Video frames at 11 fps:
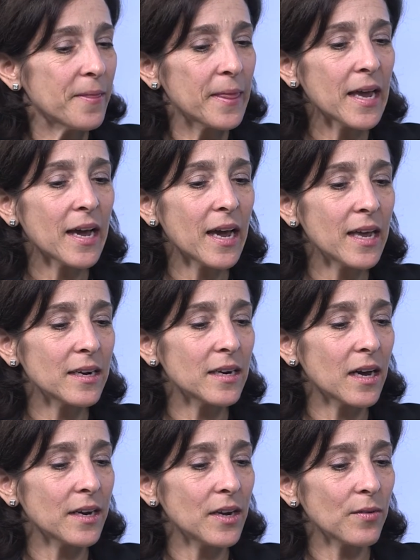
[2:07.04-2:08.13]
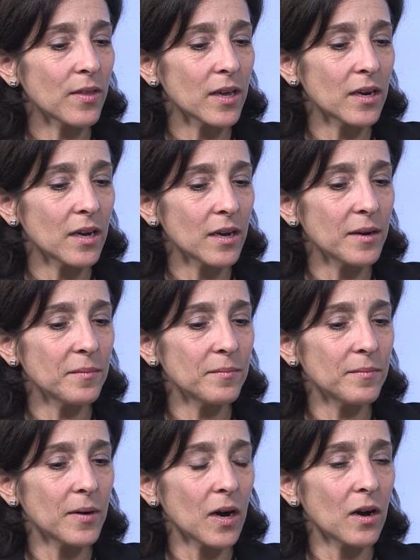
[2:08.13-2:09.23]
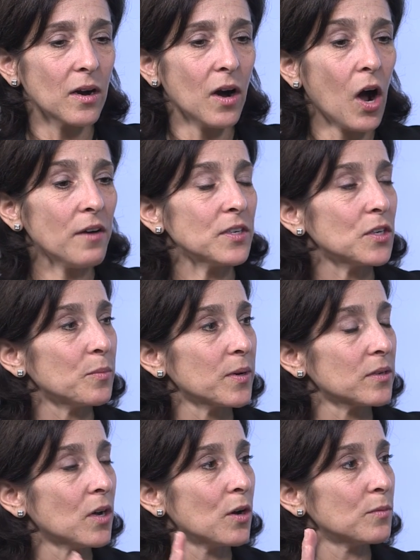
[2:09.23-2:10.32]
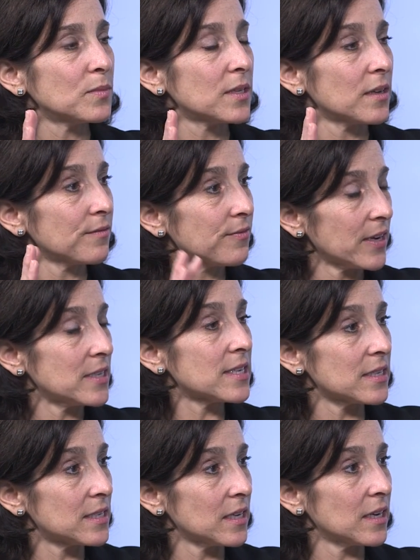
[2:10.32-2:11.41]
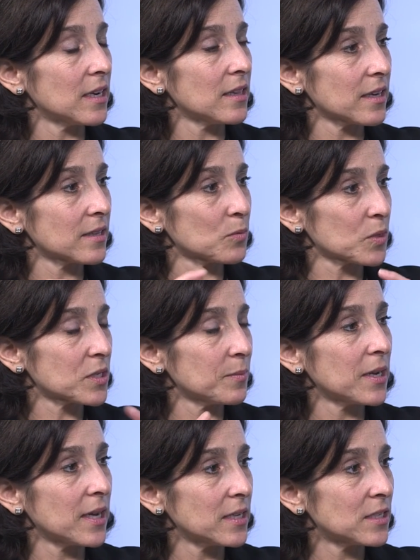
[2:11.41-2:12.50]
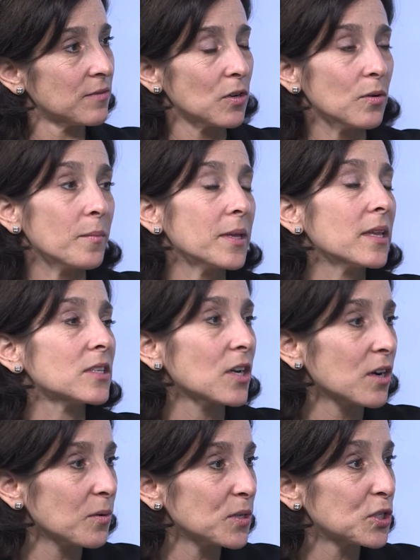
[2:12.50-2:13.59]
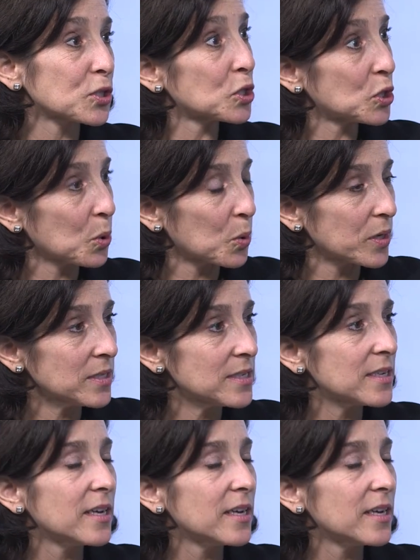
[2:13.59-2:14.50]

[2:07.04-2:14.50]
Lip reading: Yeah, and I know that often you build homes that face the city, like that where somebody gets a view. I mean, that's not always your choice,